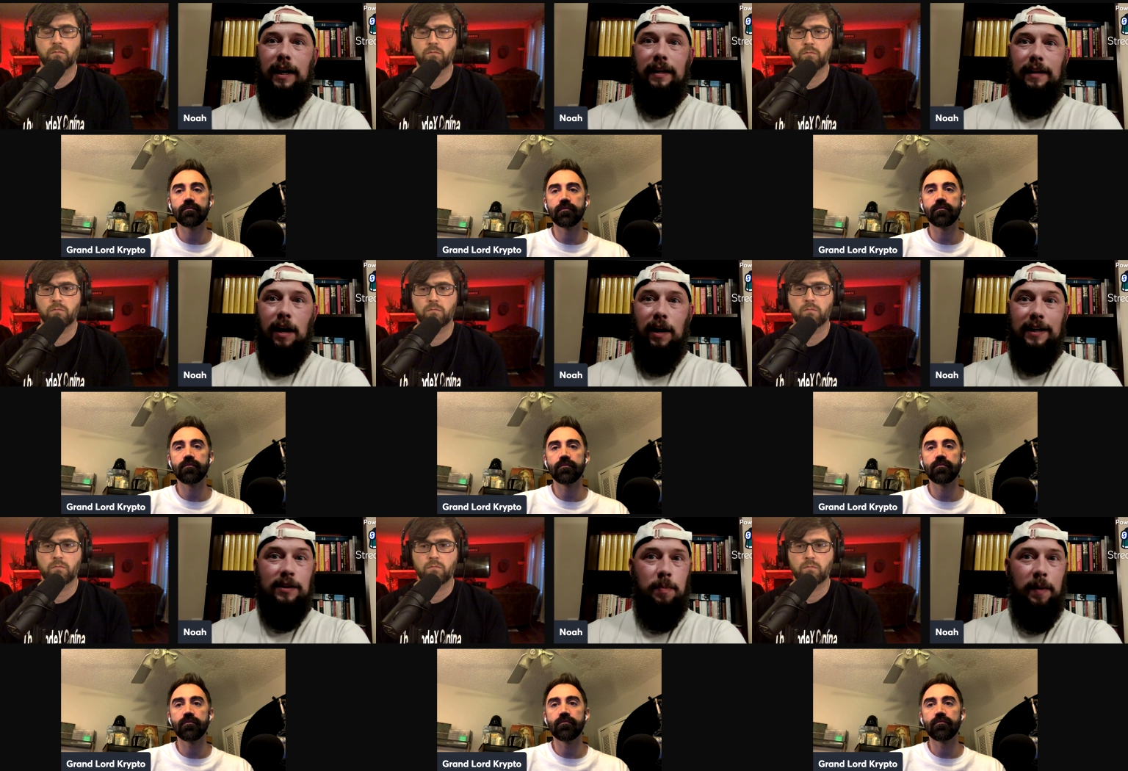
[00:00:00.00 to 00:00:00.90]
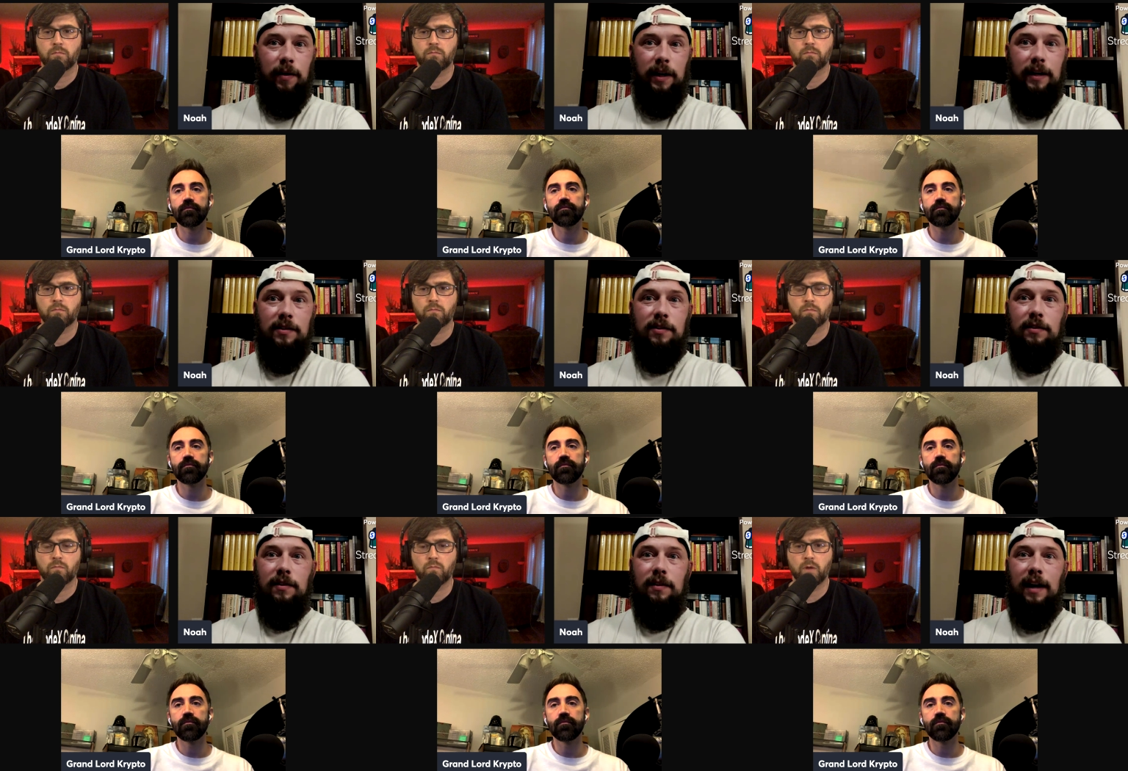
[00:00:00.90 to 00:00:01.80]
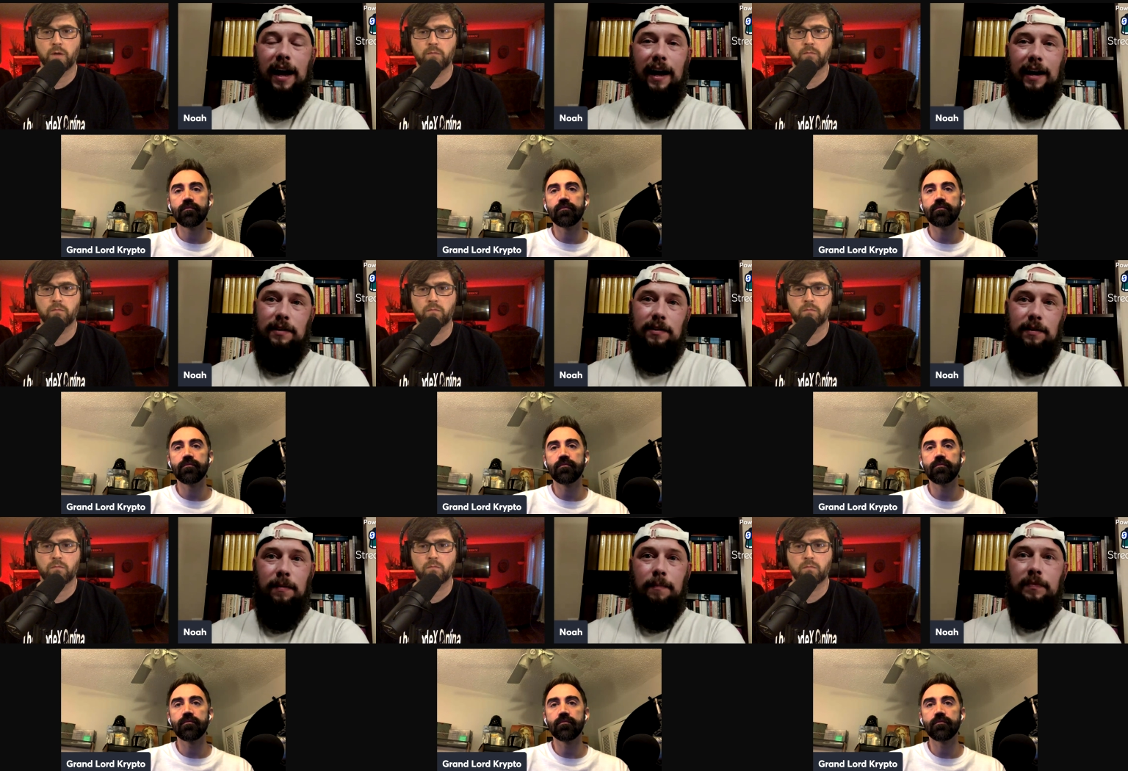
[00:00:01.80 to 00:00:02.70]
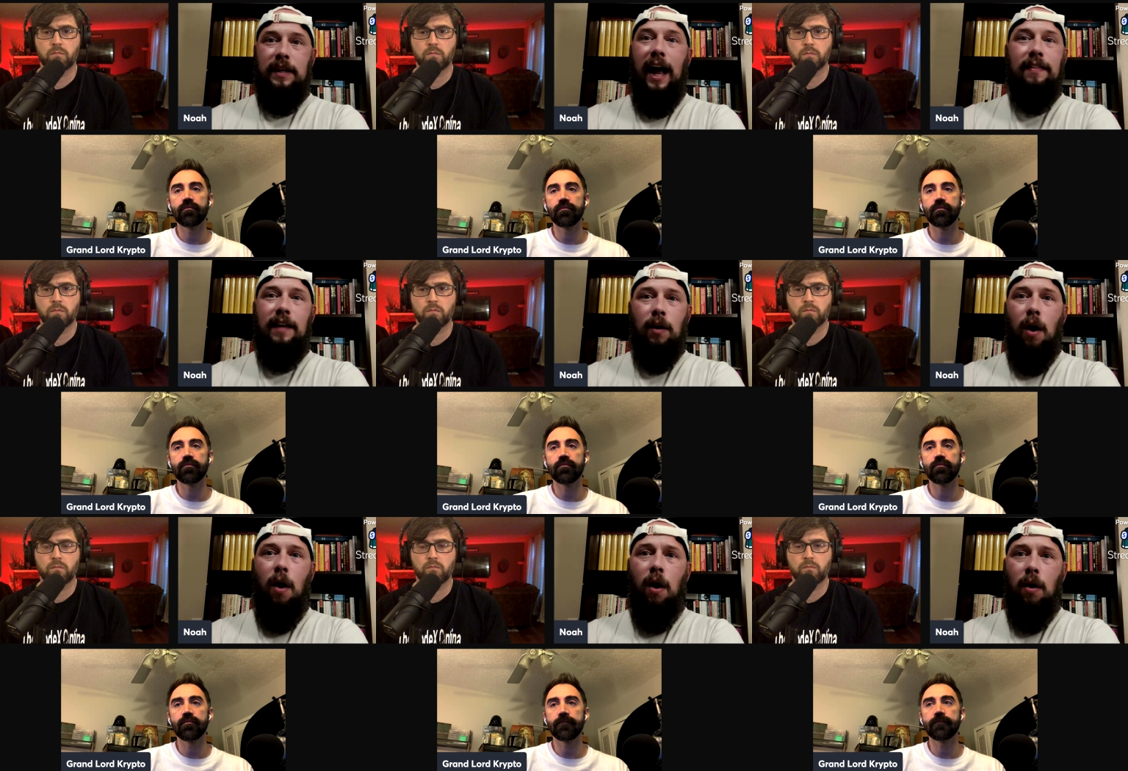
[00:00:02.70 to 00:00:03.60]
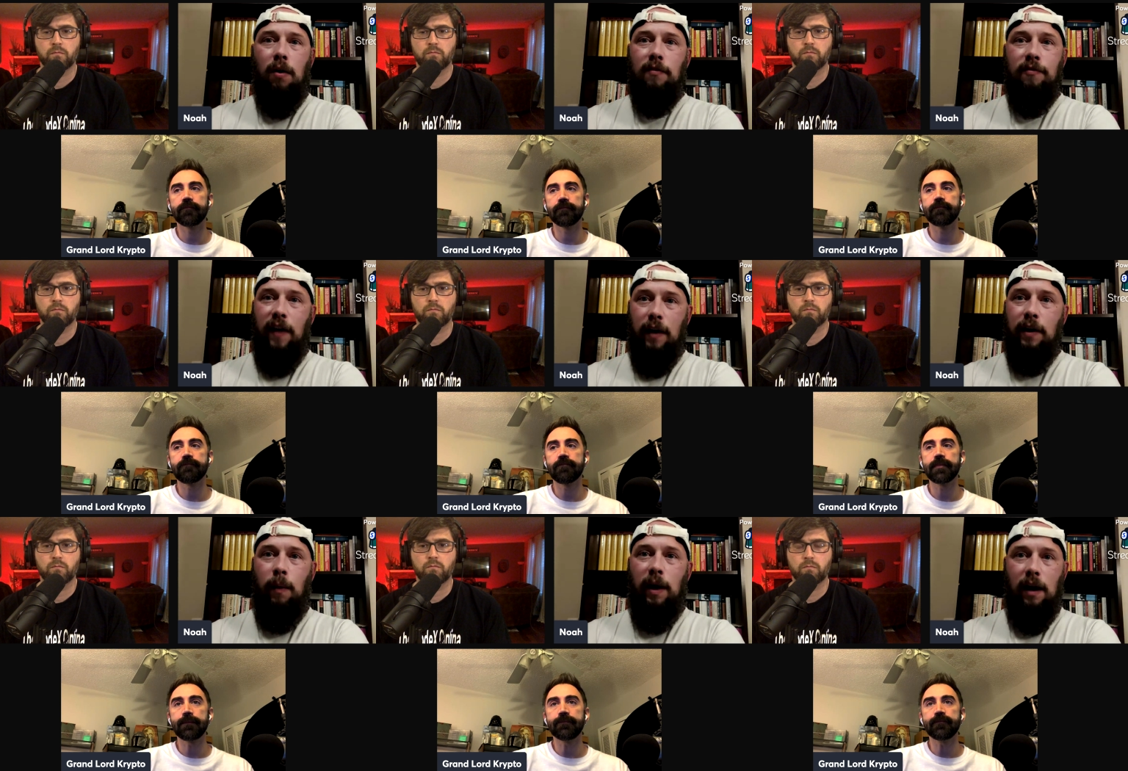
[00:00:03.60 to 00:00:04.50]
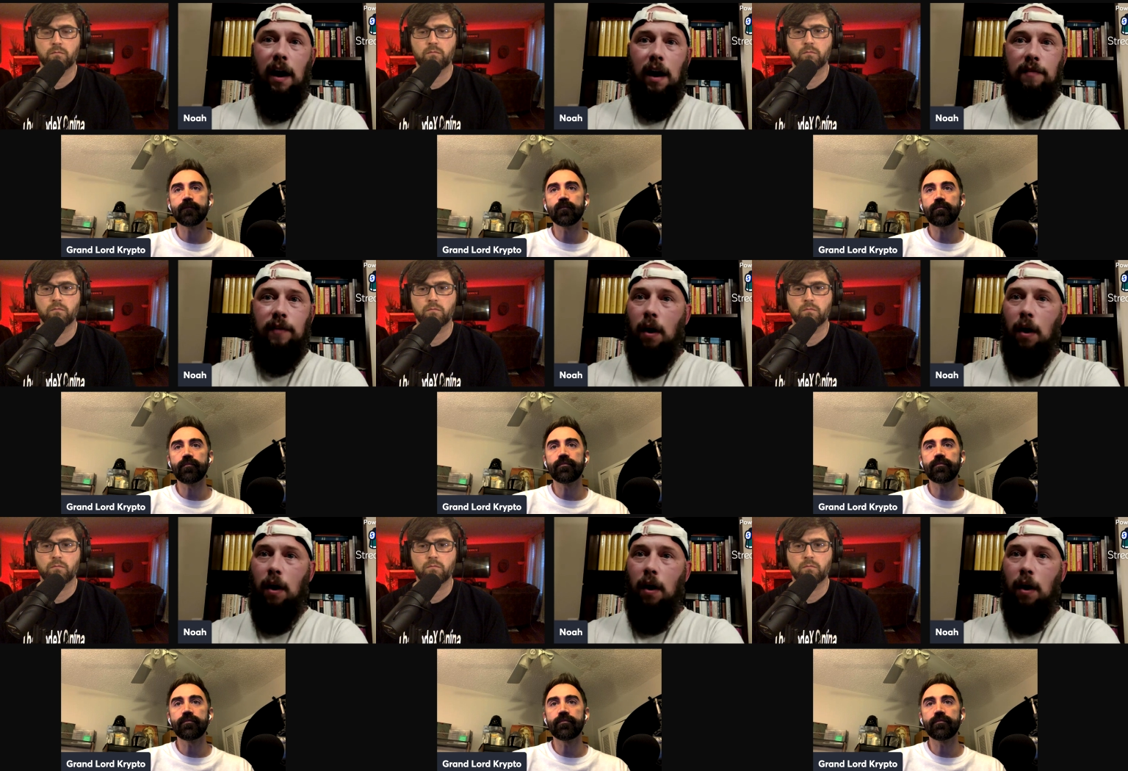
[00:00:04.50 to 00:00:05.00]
Speaker 1: in their experience. Right. And, and they're all very well off.